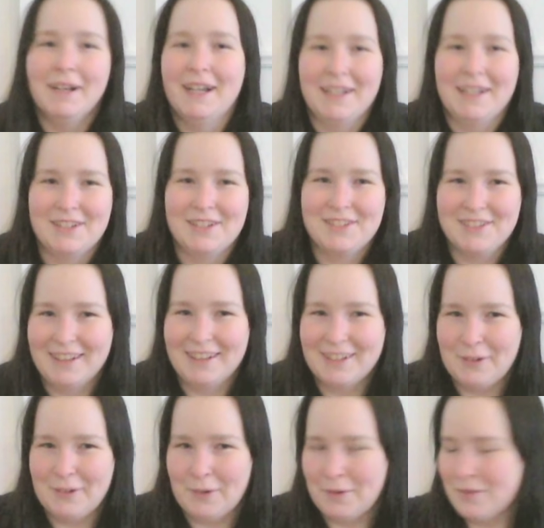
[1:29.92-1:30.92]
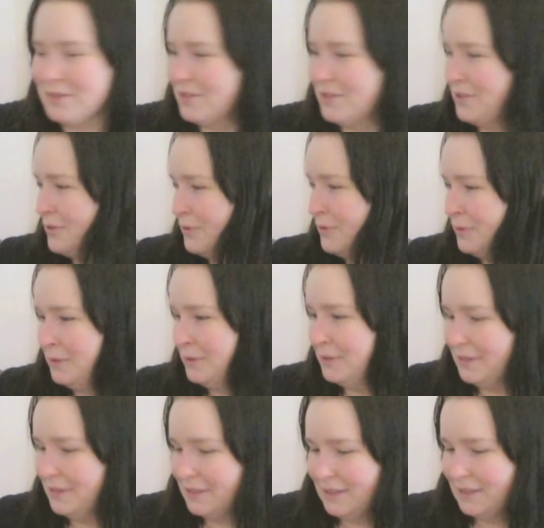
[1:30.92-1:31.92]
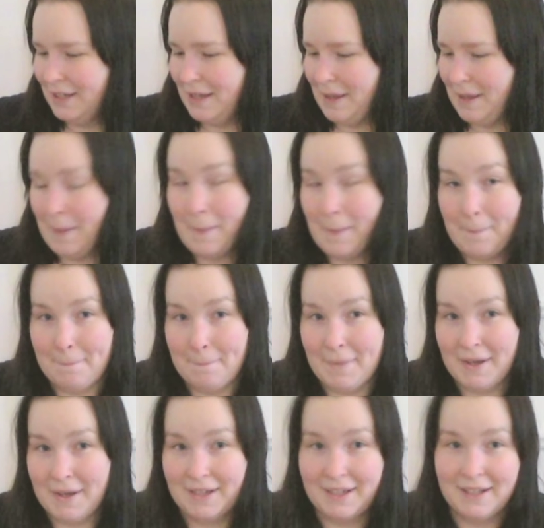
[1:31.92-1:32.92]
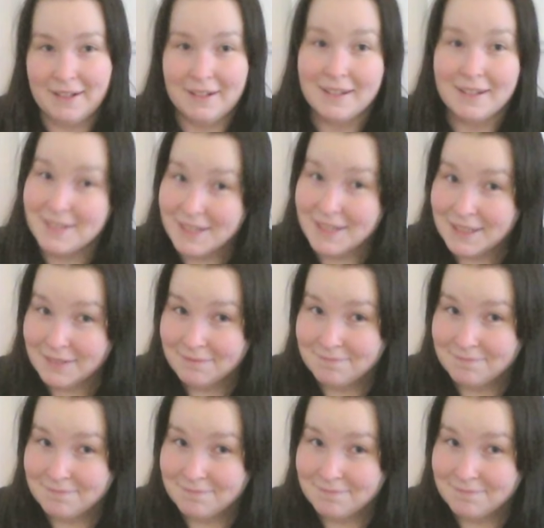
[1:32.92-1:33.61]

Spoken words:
I shall go on to my knitting.